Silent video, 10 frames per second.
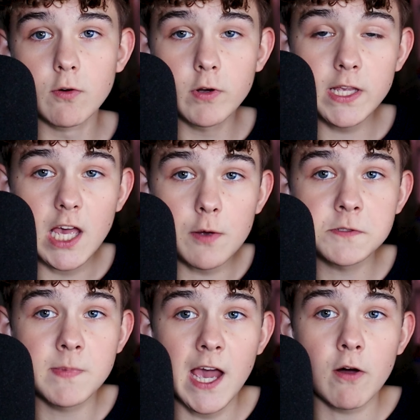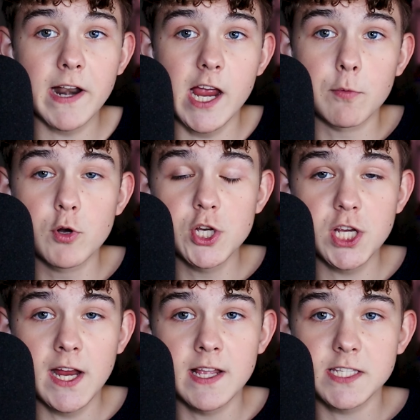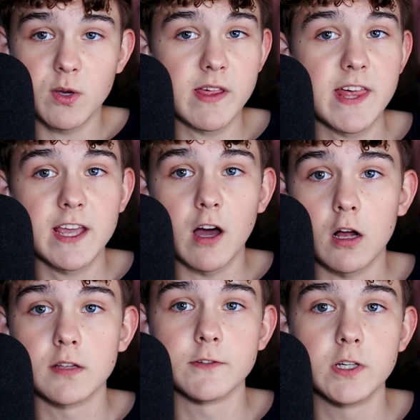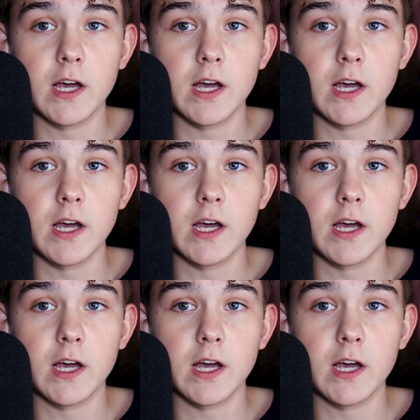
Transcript: It really helps me out and I appreciate it so I thank all of you